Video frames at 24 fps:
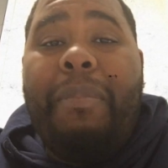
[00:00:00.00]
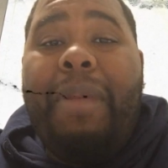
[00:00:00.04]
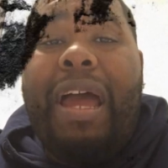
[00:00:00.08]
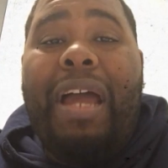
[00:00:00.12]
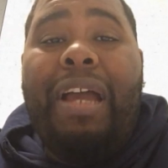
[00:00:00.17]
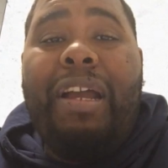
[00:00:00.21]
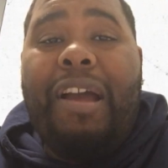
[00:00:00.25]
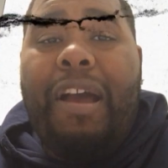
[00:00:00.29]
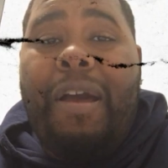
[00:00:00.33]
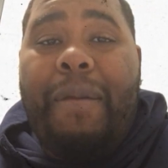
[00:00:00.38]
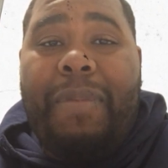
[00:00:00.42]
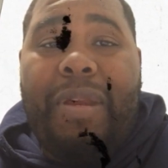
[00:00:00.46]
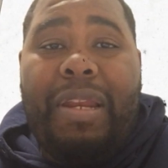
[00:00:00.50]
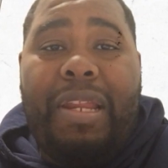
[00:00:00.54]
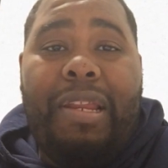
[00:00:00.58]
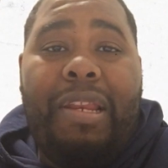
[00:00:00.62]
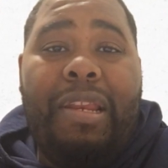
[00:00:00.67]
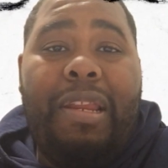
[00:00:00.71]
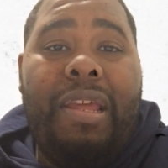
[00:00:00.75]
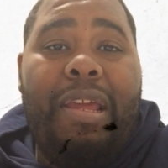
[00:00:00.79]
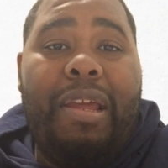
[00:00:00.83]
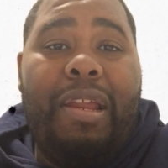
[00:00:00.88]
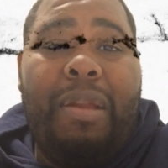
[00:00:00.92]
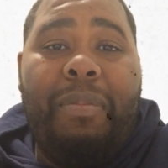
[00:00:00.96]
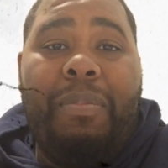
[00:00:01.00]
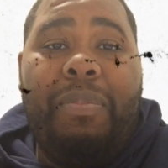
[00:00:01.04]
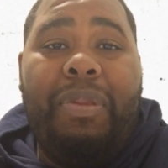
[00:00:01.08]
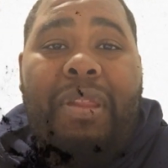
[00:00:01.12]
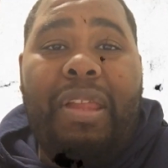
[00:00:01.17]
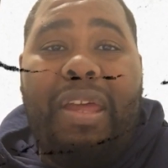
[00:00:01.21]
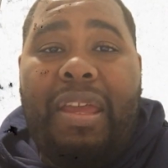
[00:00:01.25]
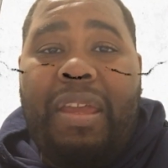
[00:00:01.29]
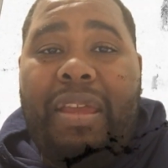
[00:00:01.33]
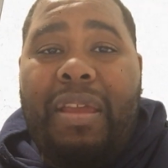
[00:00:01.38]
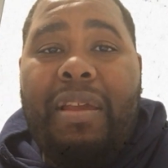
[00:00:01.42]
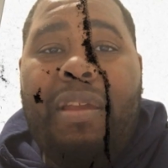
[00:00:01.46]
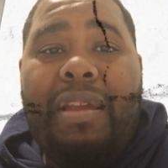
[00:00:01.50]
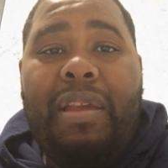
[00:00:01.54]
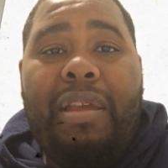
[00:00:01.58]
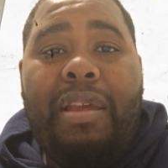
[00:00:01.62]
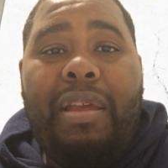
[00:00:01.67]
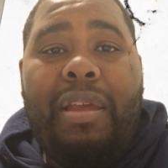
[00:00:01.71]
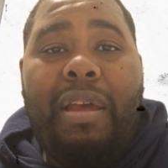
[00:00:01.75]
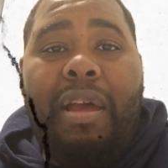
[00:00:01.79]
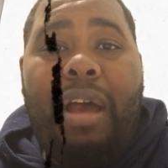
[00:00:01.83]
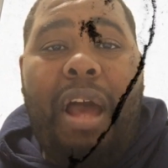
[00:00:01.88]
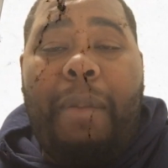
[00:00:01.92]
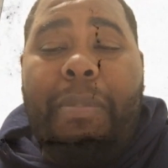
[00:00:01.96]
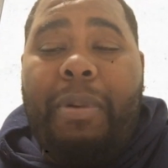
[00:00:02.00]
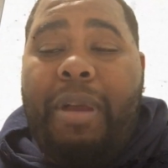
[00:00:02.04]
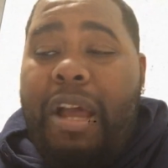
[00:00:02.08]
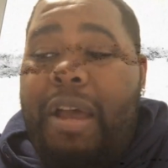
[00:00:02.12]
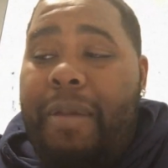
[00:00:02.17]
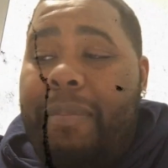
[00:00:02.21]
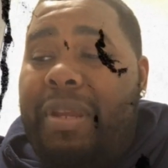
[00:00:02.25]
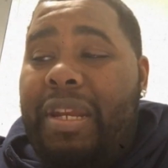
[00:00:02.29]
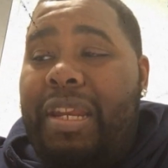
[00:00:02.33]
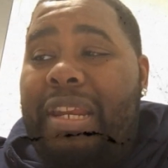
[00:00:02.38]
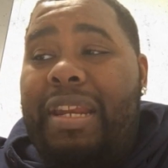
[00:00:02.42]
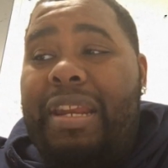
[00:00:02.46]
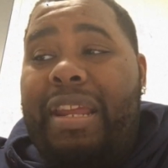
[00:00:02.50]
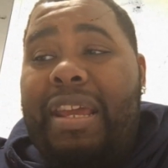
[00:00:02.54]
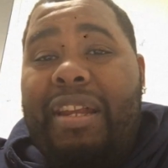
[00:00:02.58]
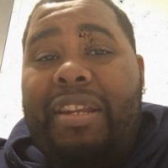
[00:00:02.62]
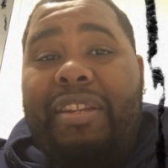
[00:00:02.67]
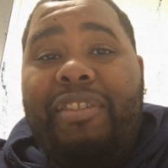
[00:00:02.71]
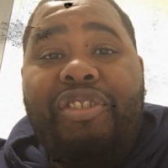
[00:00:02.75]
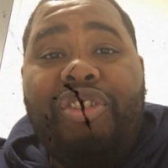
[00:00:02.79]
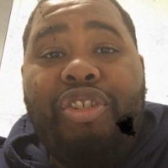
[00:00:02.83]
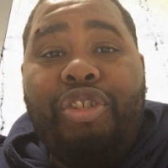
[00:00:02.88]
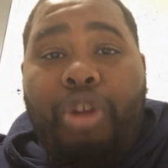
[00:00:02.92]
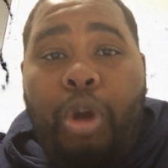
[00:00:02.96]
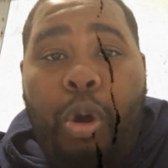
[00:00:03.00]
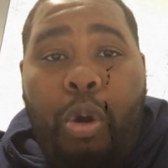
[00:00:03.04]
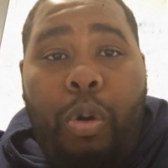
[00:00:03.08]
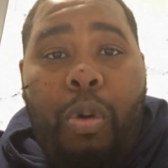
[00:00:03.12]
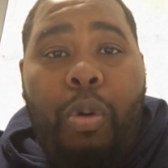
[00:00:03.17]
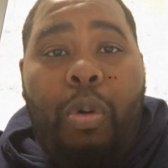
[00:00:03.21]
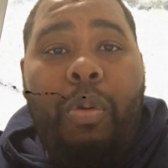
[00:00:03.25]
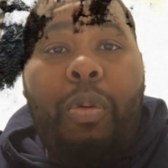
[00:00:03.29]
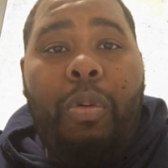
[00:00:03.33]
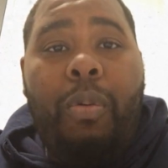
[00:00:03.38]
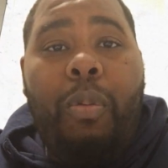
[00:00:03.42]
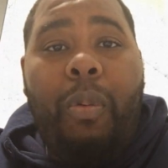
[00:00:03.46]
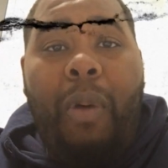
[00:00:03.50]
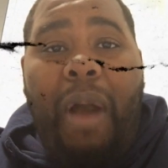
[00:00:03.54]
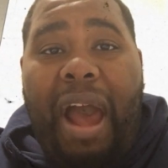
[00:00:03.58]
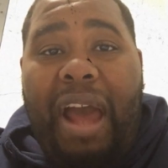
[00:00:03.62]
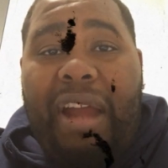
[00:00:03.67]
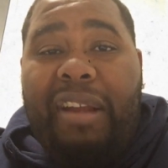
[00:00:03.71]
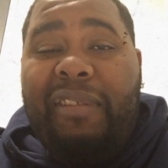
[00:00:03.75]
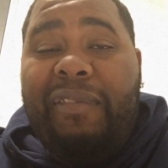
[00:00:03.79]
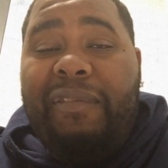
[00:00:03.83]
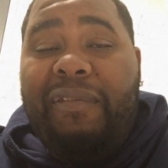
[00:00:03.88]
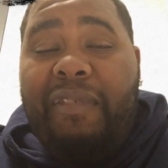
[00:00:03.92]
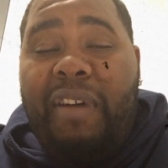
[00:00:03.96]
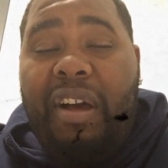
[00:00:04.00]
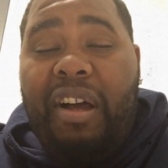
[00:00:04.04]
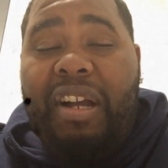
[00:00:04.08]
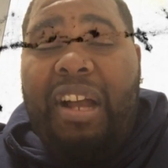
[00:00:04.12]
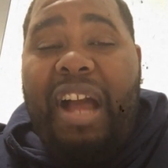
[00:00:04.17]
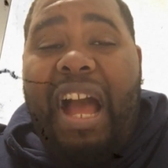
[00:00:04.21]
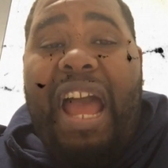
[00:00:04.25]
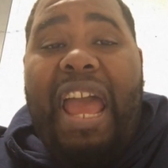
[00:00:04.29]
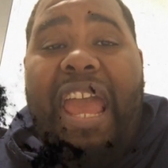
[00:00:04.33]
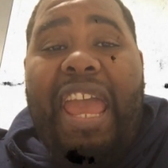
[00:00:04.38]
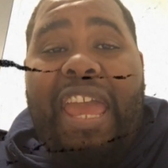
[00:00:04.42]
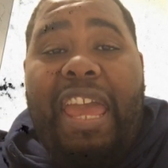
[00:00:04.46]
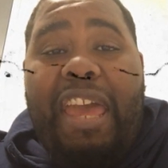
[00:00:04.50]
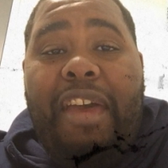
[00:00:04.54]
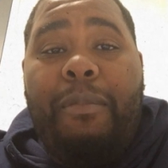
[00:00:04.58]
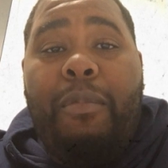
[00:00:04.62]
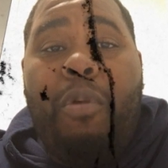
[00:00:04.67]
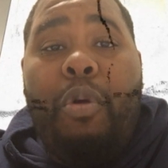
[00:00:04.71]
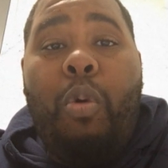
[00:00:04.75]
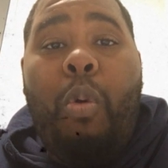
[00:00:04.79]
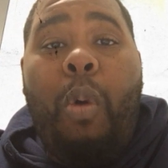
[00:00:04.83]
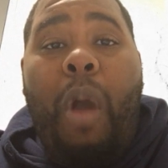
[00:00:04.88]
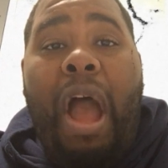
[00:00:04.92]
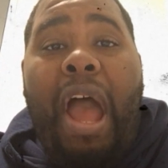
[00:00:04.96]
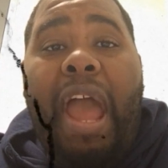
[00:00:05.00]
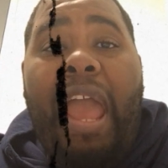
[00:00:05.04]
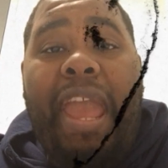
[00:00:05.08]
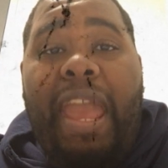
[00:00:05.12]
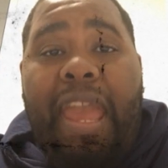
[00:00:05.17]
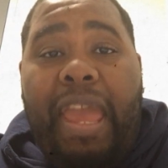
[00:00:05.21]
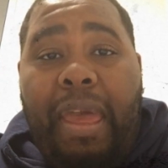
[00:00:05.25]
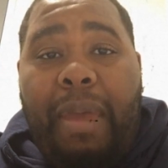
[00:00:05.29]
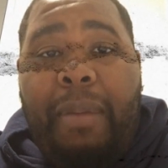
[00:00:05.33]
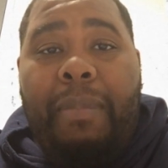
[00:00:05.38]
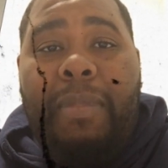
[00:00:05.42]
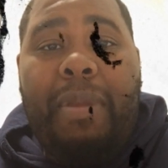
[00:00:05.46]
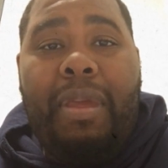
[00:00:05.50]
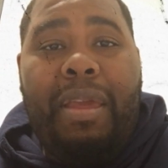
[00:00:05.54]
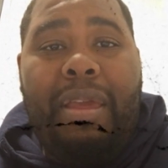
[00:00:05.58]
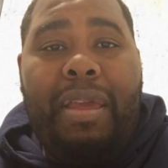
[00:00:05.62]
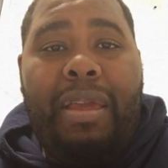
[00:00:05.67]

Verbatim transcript: not coming in there to play. I'm coming in there to show why the fuck I am who I am.